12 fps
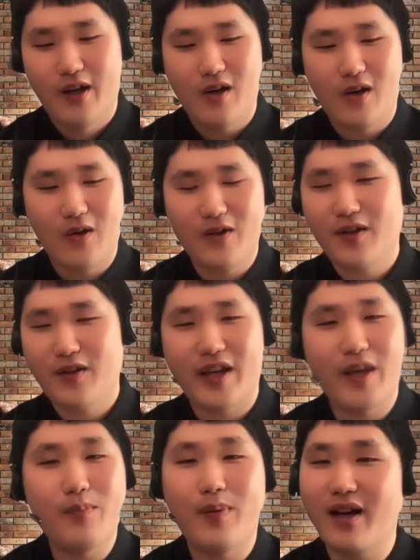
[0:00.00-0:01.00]
all the
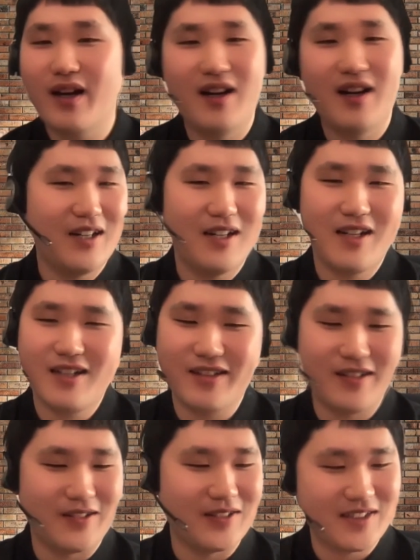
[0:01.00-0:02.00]

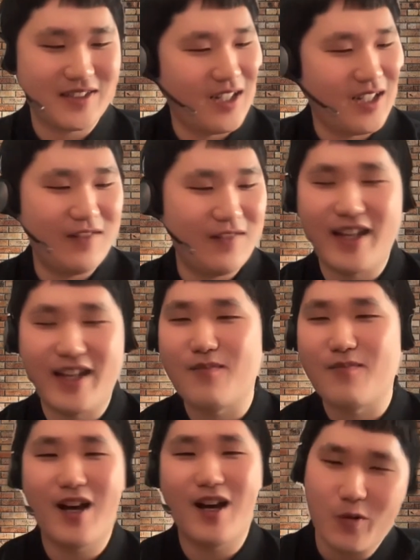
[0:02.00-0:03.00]
HIPAA, stuff, and
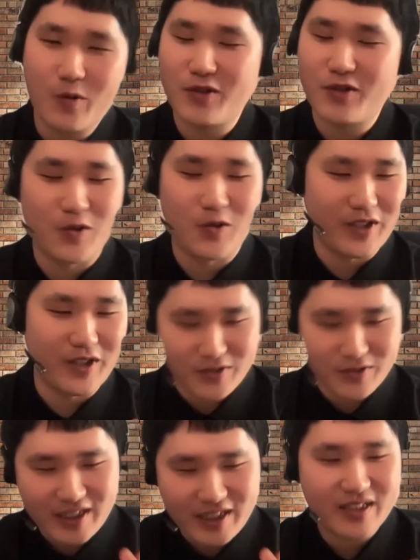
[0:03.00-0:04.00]
I'm not going to go
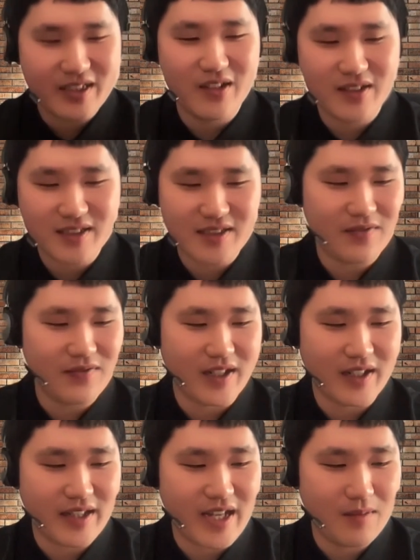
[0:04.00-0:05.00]
into detail and stuff
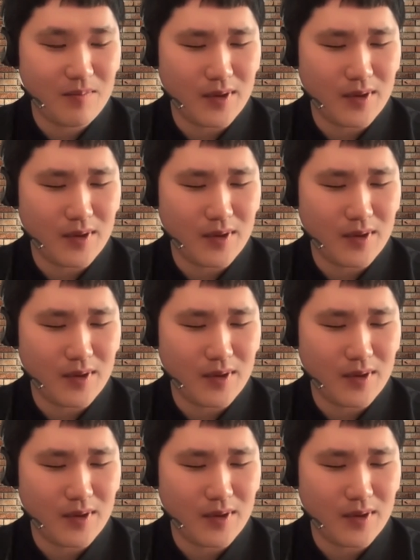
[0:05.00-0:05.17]
like that.